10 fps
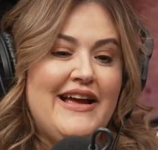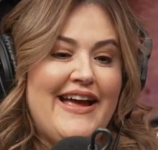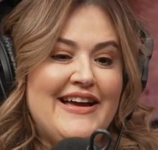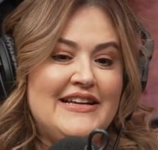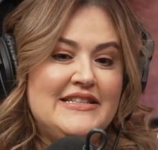
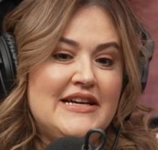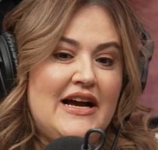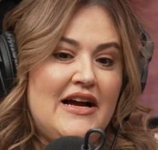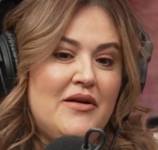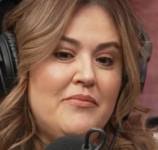And,
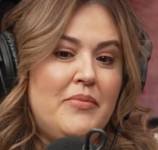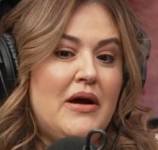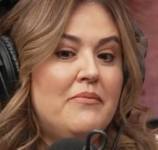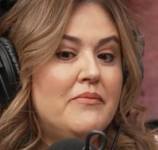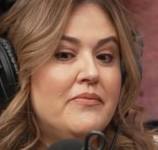
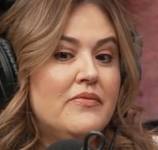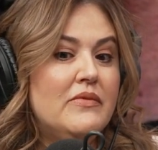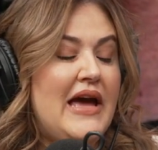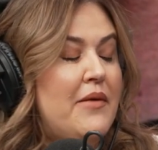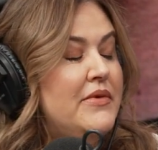but
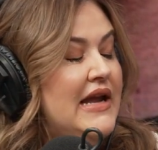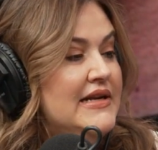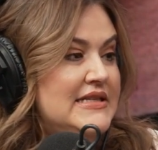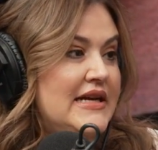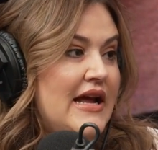at
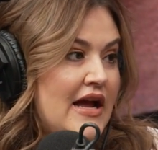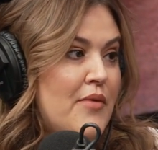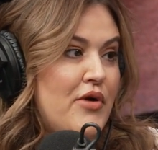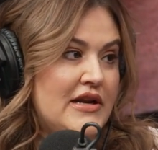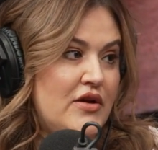19, I
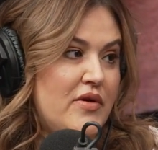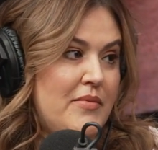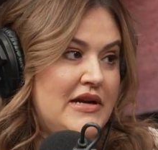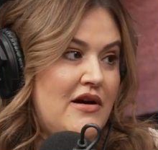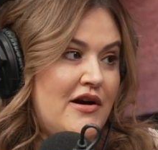got pregnant with
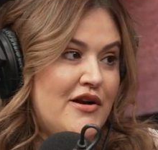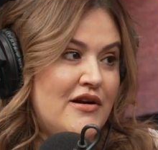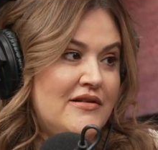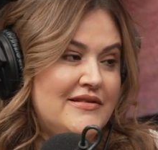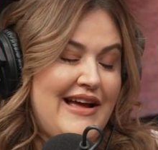my
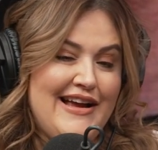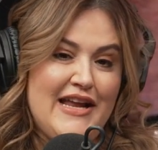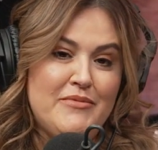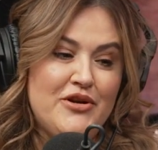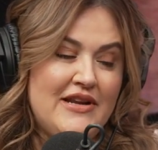daughter. I
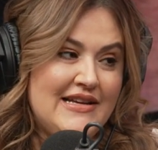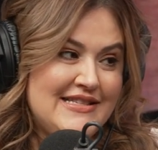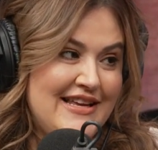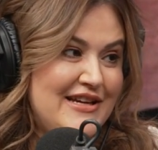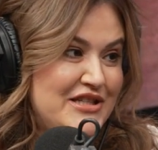named her
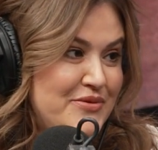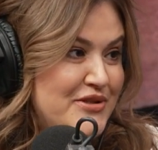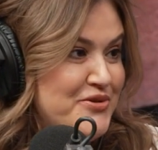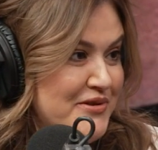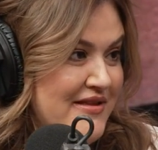Destiny because she
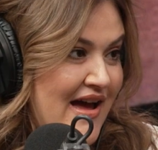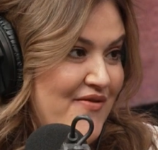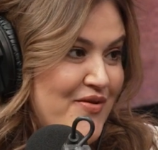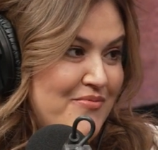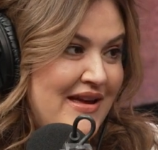was truly
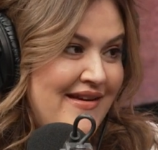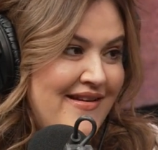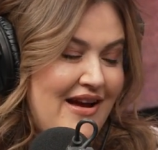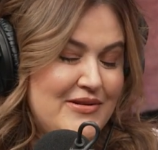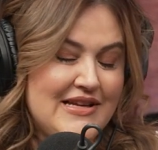that for
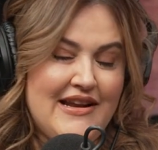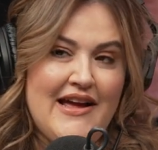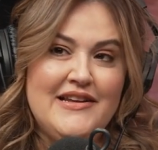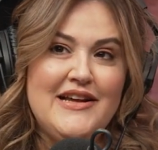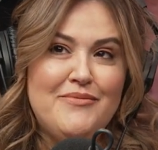me. I was going to
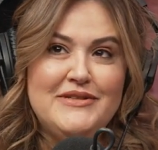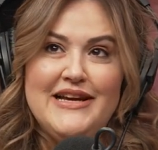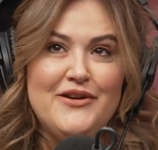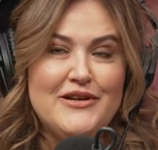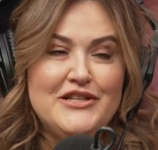end up
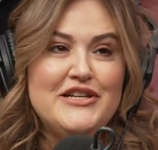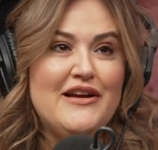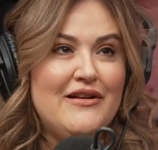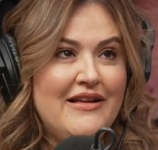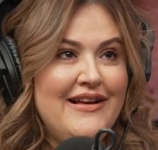dead or in
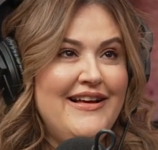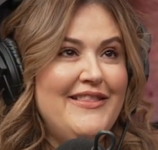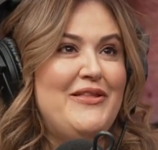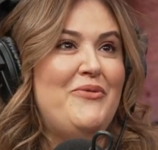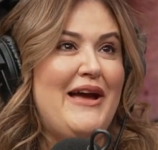jail
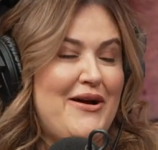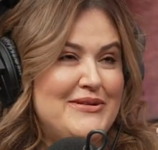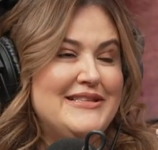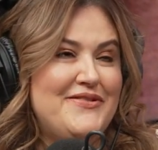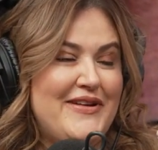the way I
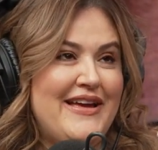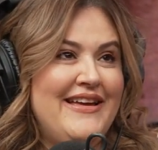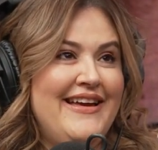was living.